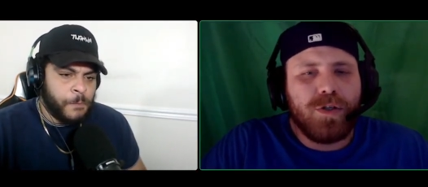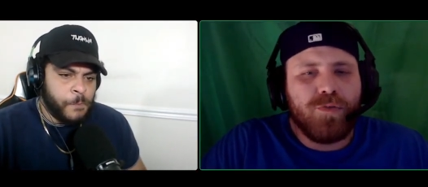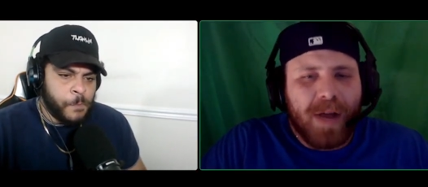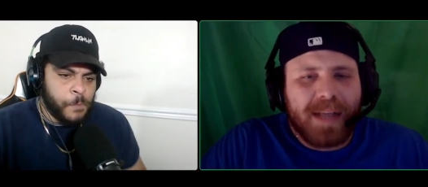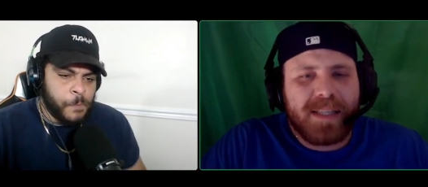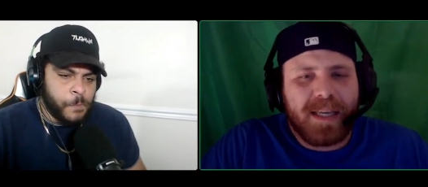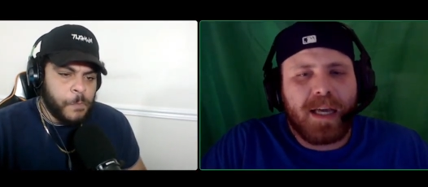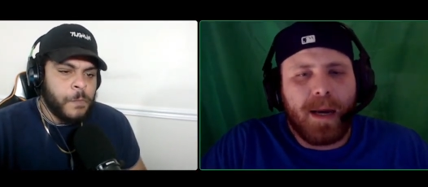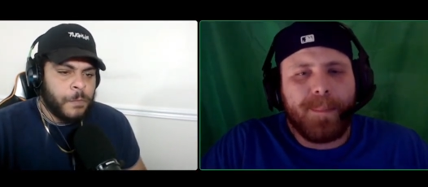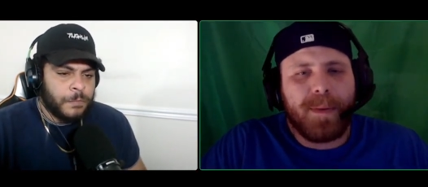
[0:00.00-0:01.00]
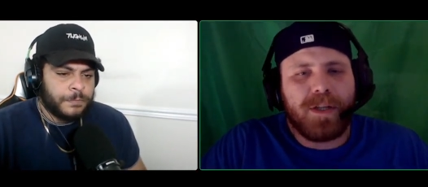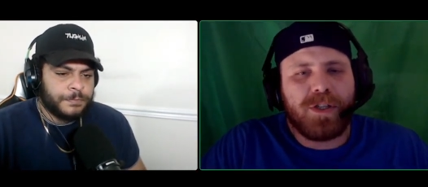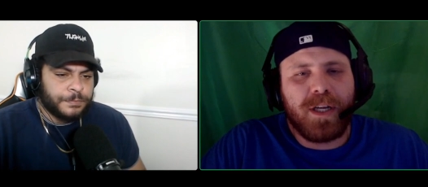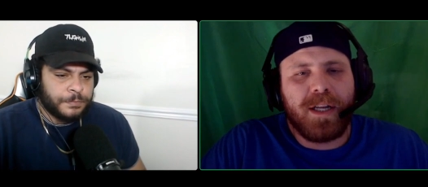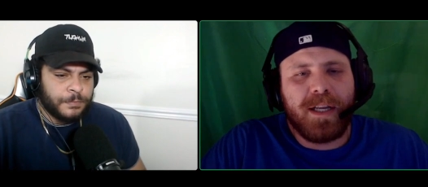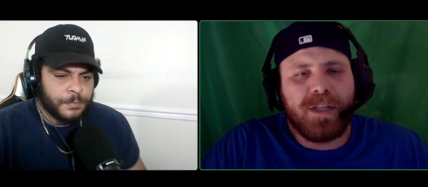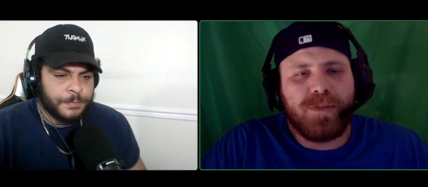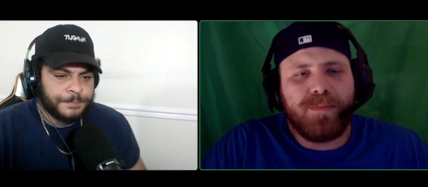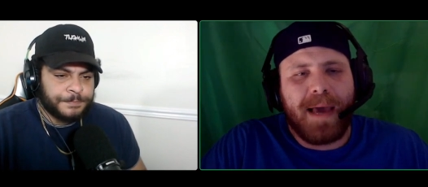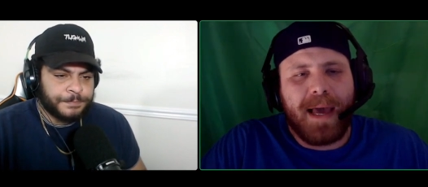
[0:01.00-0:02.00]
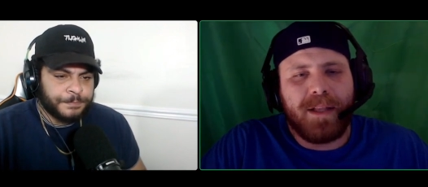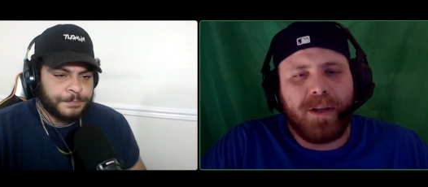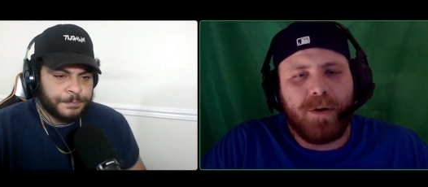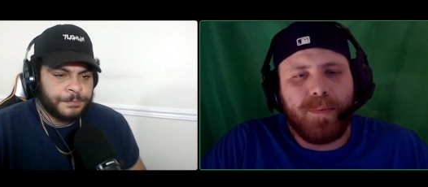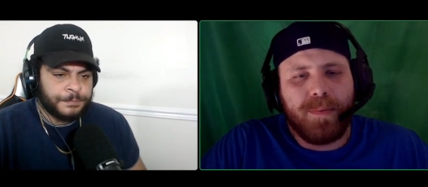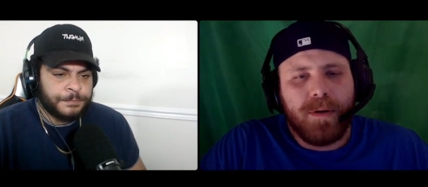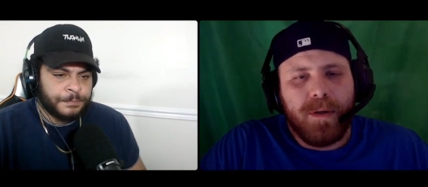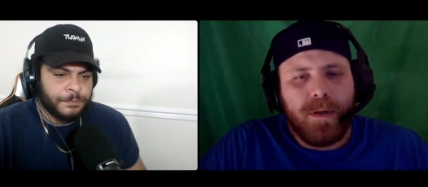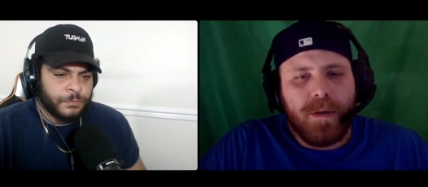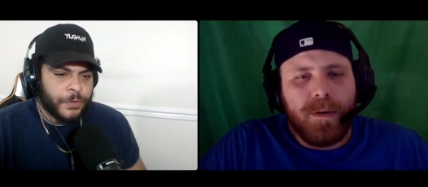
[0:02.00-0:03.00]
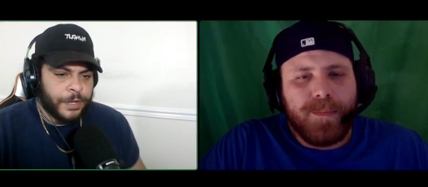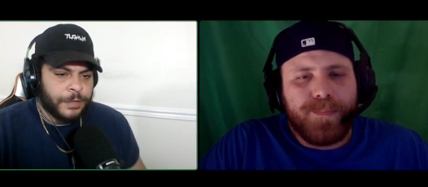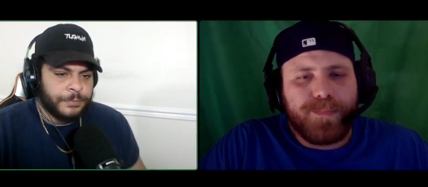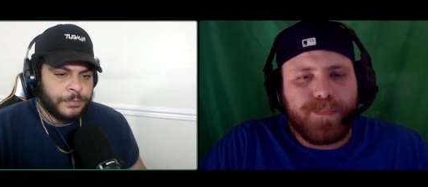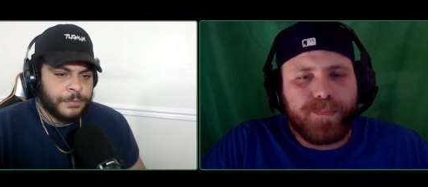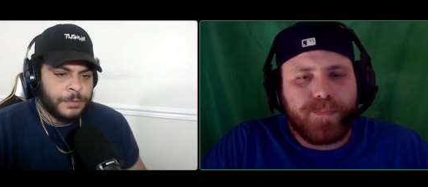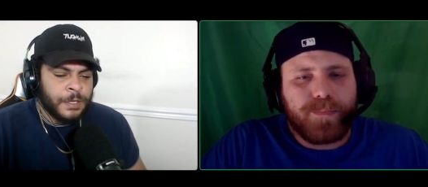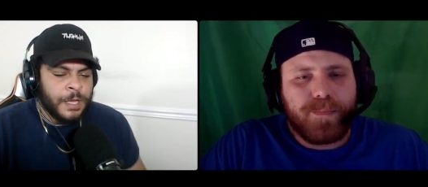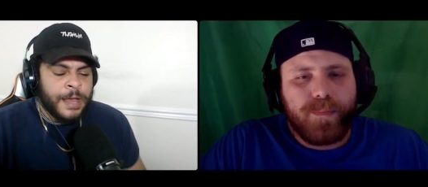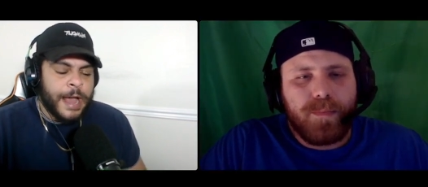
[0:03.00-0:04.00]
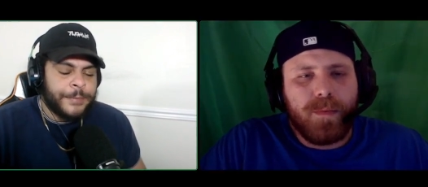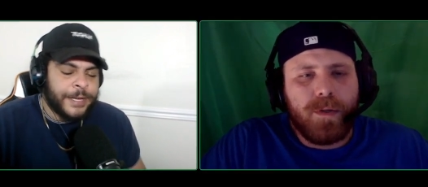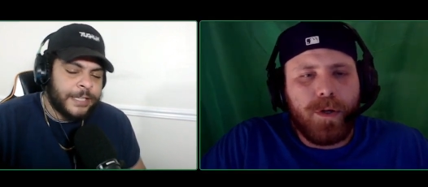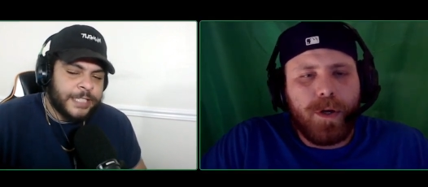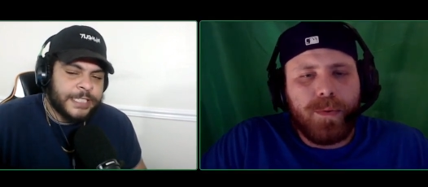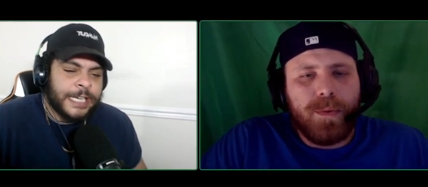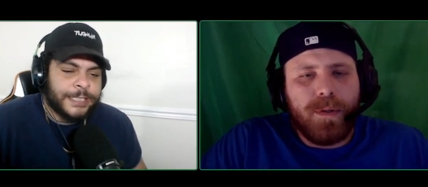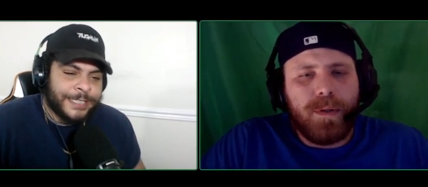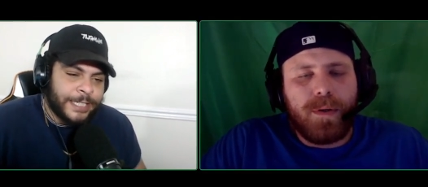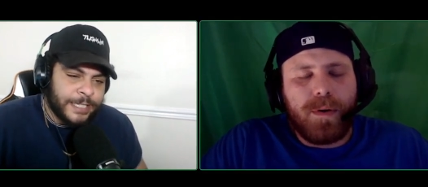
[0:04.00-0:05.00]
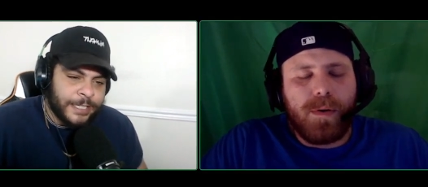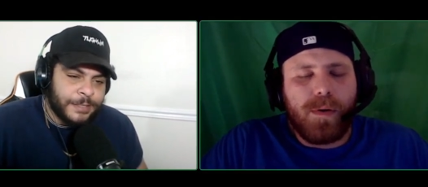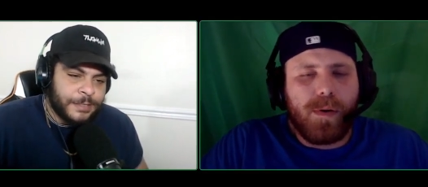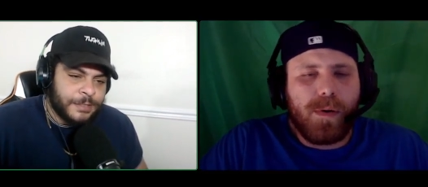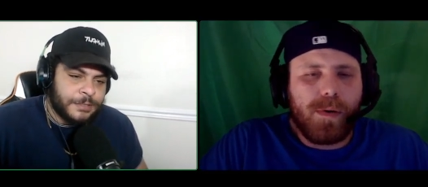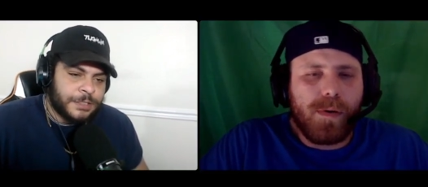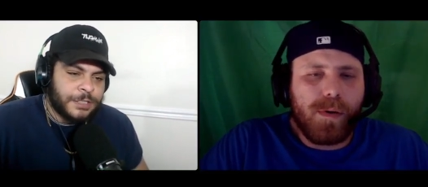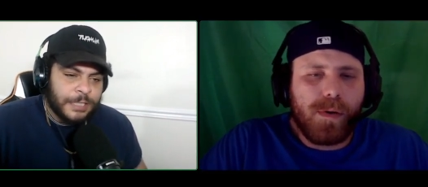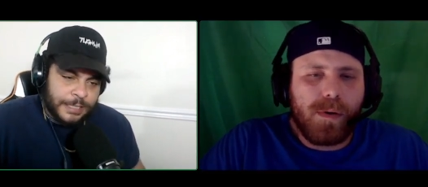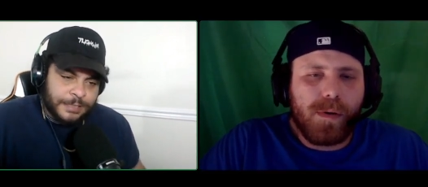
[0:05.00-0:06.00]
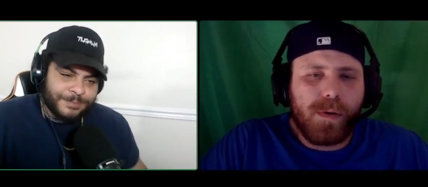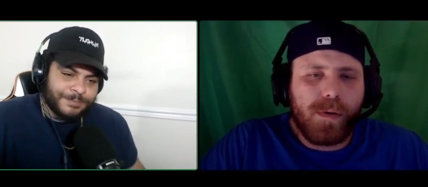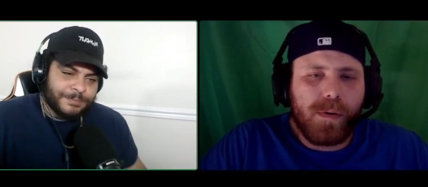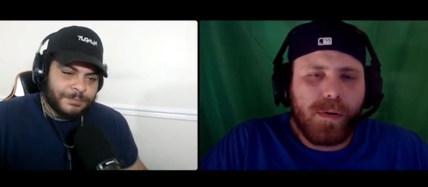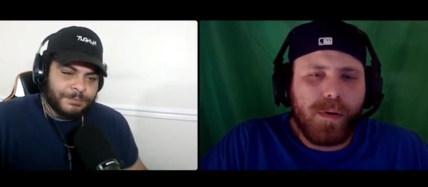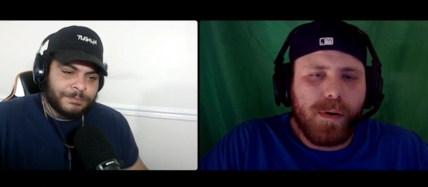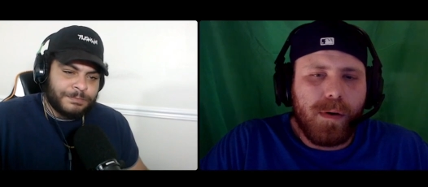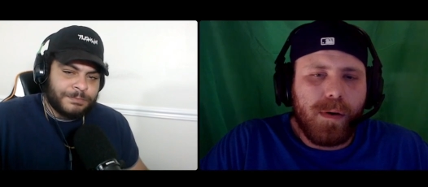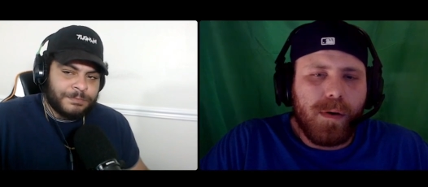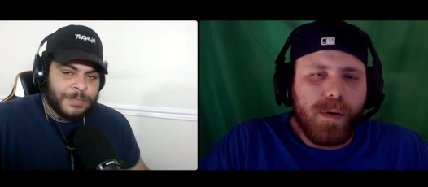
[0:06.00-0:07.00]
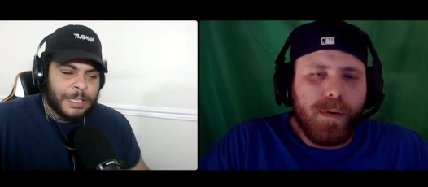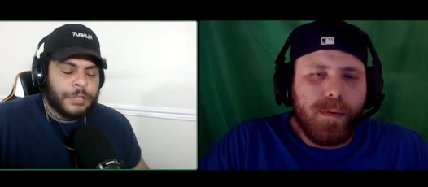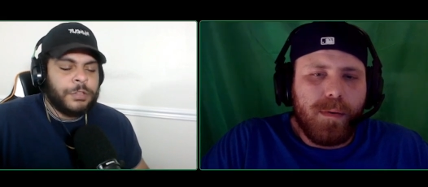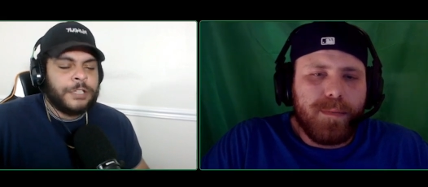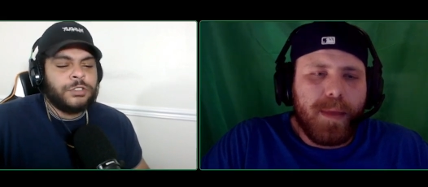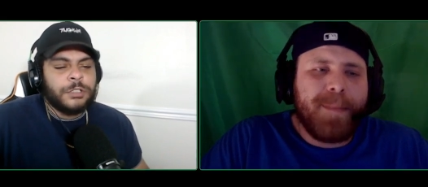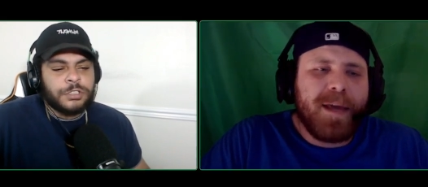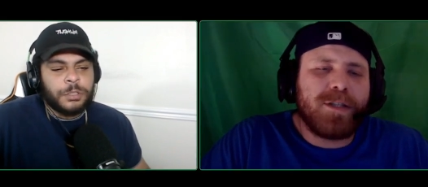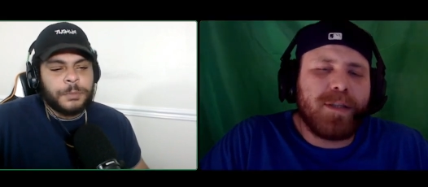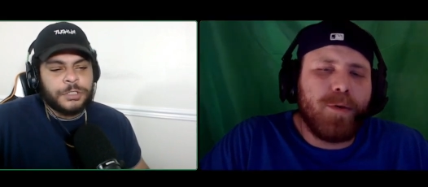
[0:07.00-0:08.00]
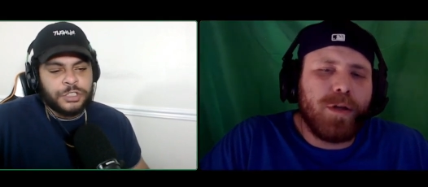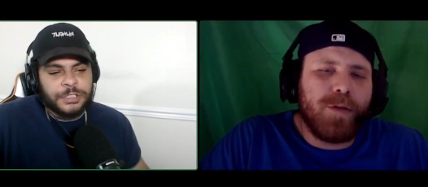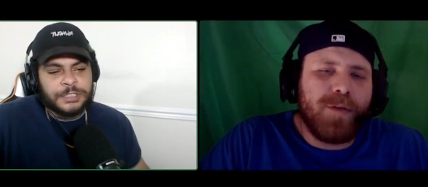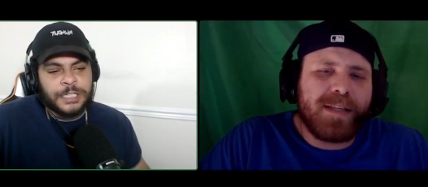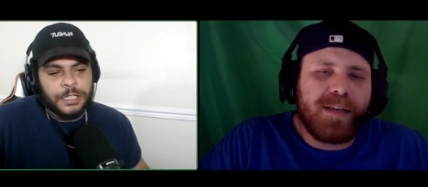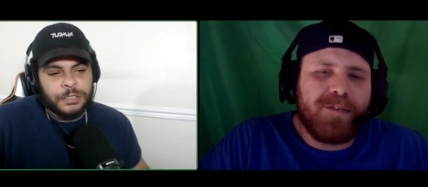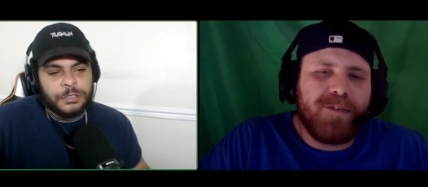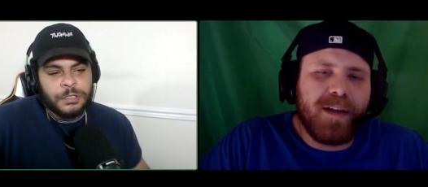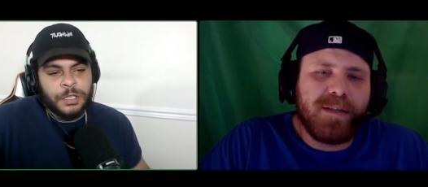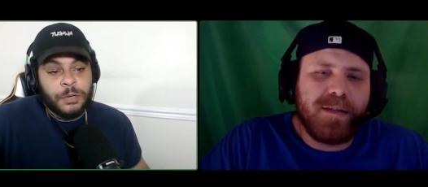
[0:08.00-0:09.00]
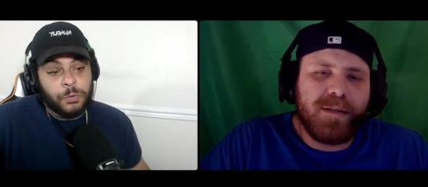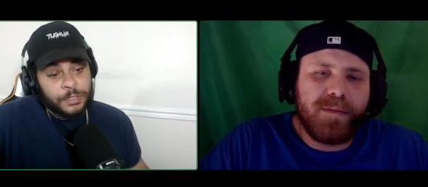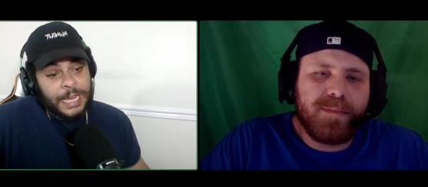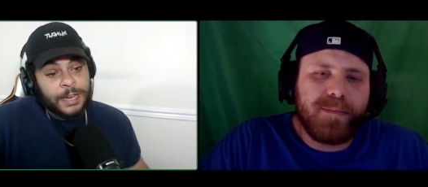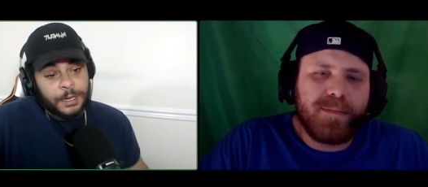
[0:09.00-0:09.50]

Speaker 1: wrestling company shit is mad dope.
Speaker 2: I mean, I you think know? they need it. Like, there's only Appeal- so much you could tell well that